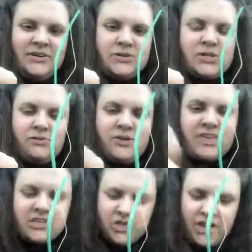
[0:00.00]
So for
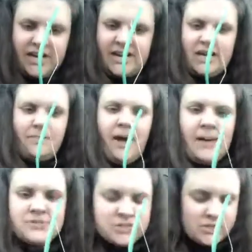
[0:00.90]
this, you're going to need a
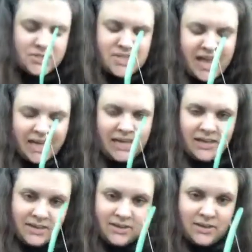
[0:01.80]
popsicle stick.
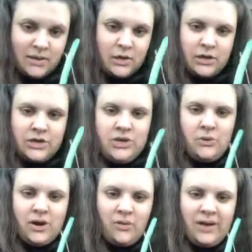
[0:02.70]

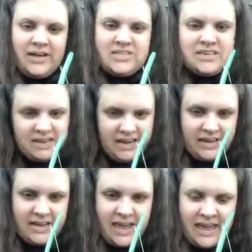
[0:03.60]
You're going to
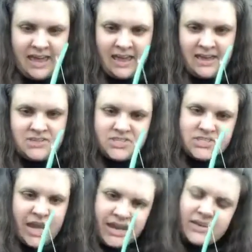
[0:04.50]
need a
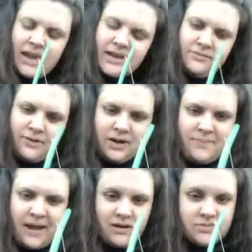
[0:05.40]
steak knife or a
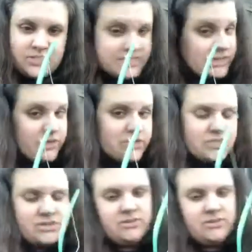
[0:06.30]
pair of scissors.